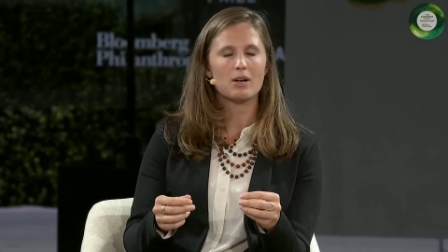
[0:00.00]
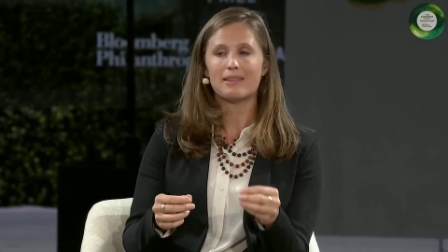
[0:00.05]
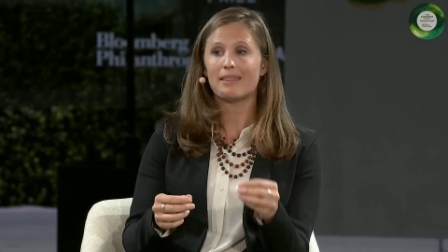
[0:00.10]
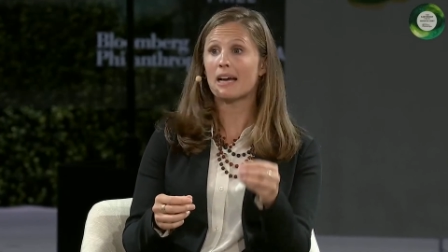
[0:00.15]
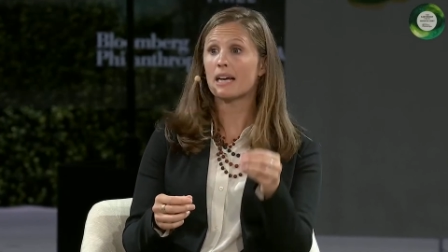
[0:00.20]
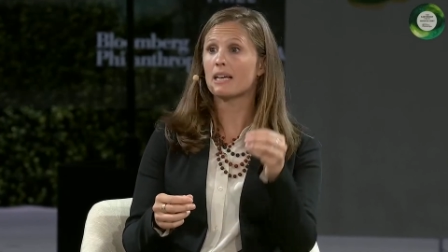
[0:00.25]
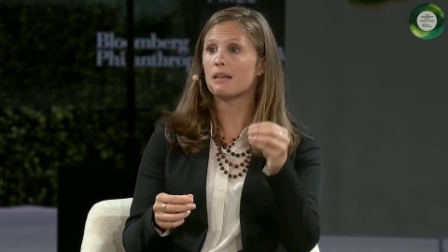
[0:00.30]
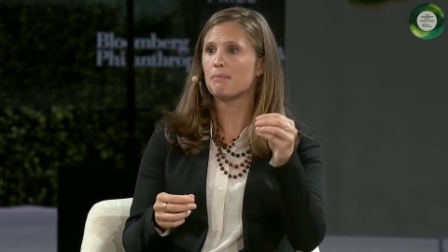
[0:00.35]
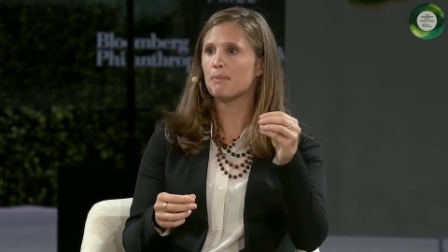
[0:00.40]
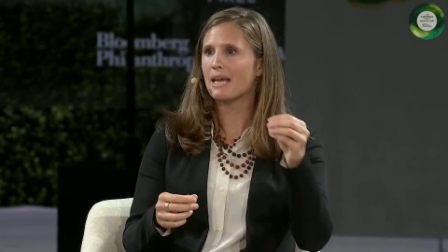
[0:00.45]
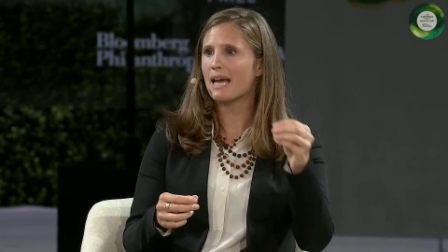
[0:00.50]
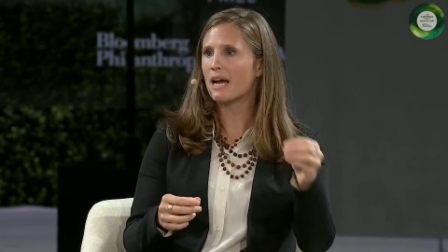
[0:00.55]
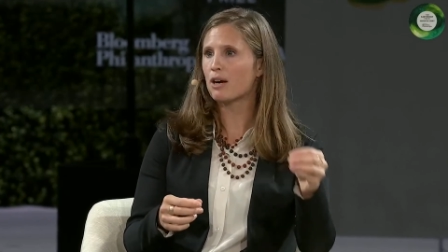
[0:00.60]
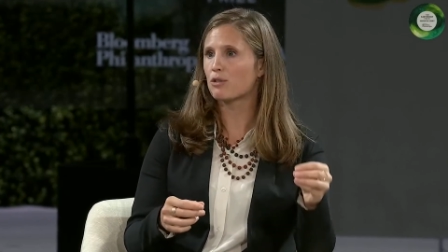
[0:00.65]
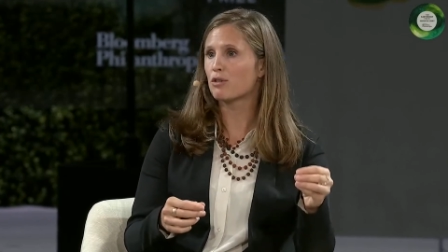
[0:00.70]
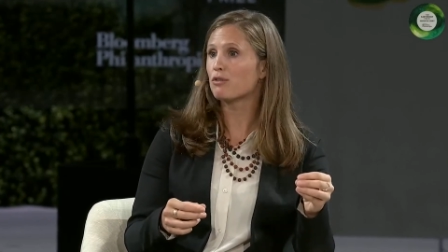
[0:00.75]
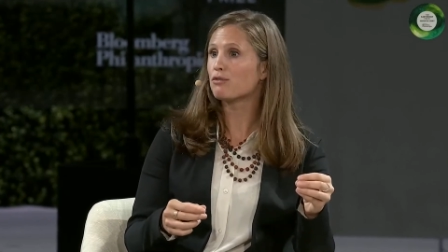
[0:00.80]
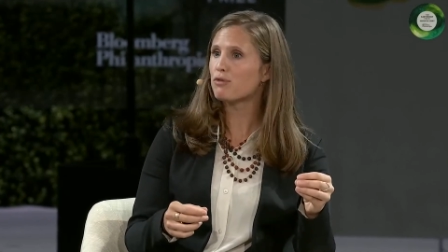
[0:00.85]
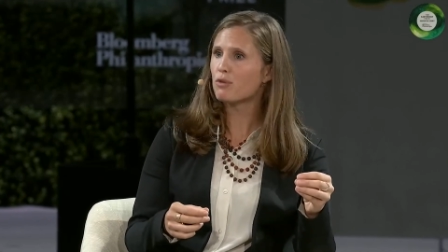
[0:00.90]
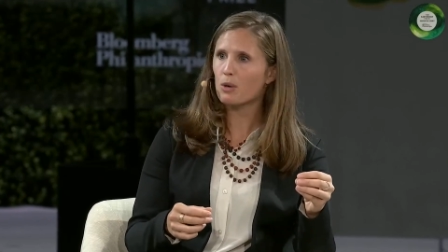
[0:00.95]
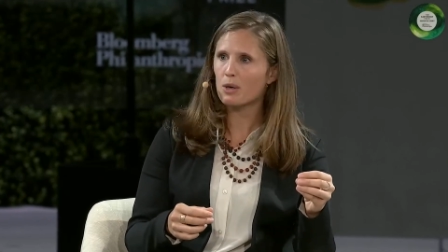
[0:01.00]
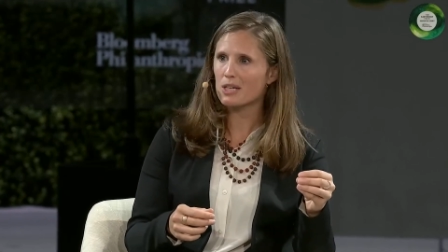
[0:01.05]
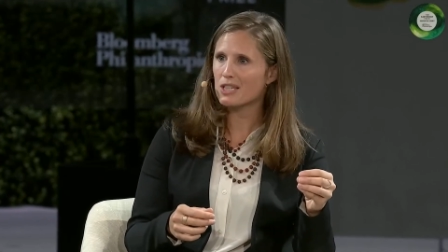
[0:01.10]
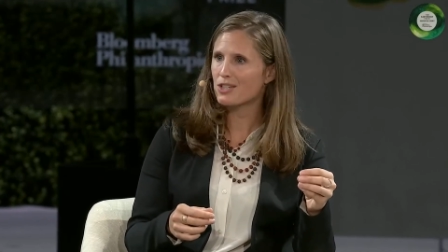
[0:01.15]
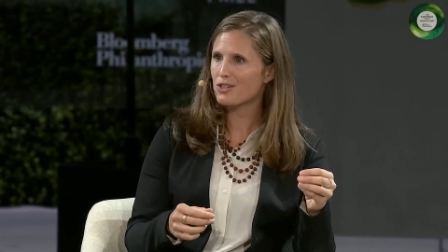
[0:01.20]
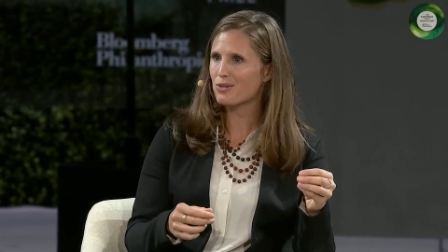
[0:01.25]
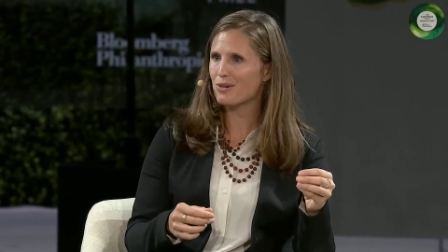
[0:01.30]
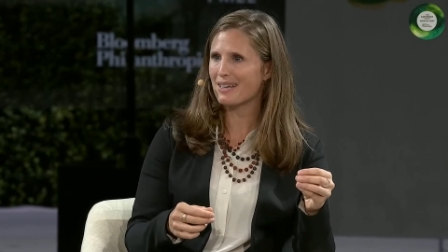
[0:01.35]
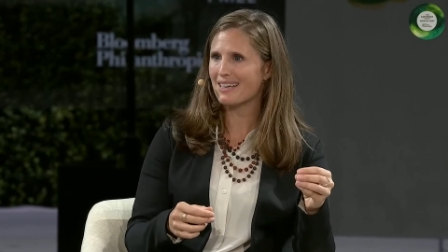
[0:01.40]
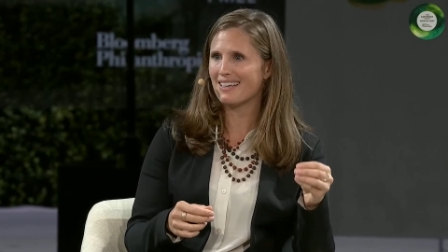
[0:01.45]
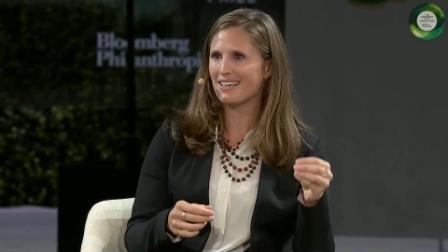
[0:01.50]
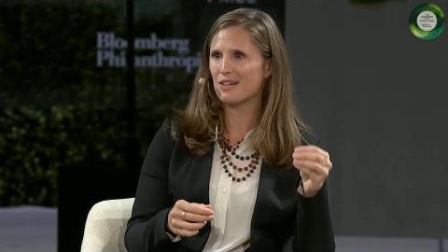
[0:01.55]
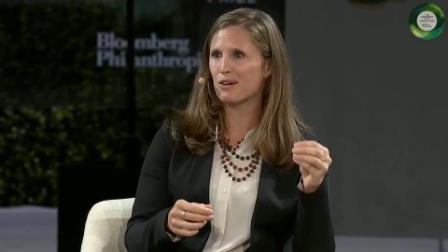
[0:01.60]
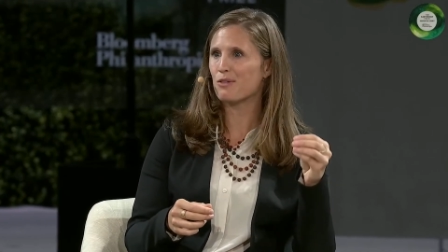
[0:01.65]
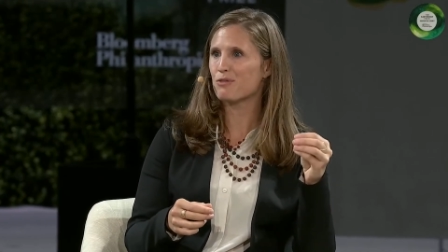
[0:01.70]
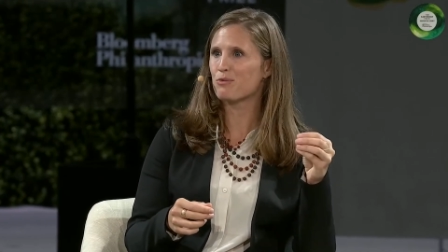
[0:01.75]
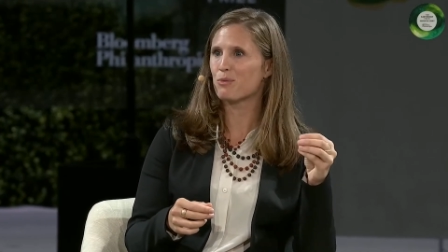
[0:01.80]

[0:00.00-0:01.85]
And that can be agroforestry. You know,